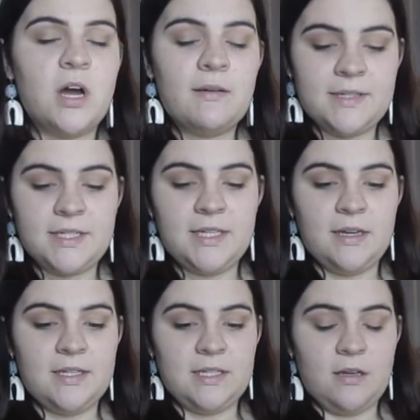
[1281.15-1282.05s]
Obviously,
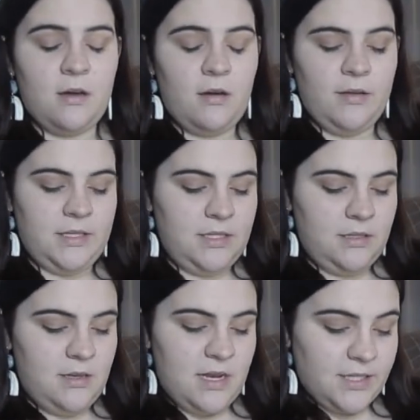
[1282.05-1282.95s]
it's
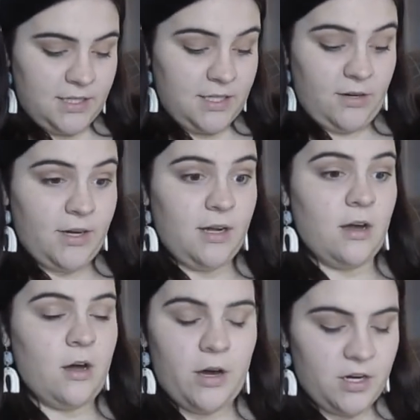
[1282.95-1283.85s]
necessary,
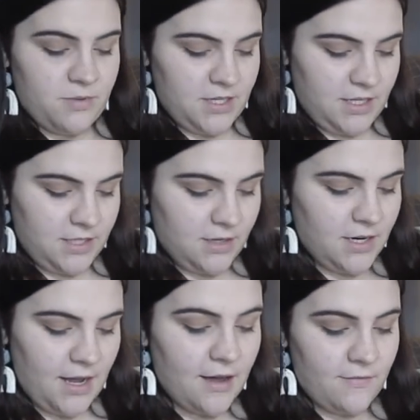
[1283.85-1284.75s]
100% necessary,
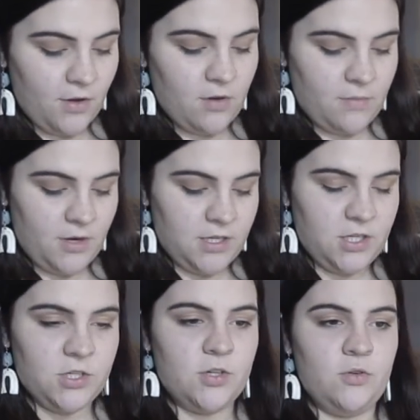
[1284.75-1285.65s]
to have a cooperating
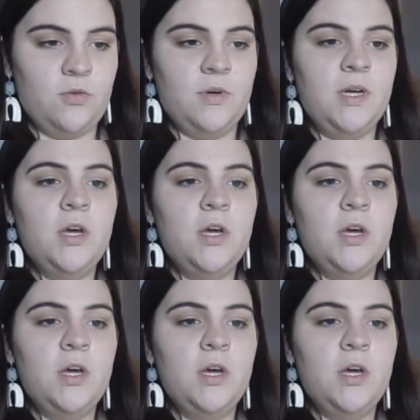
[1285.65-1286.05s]
teacher who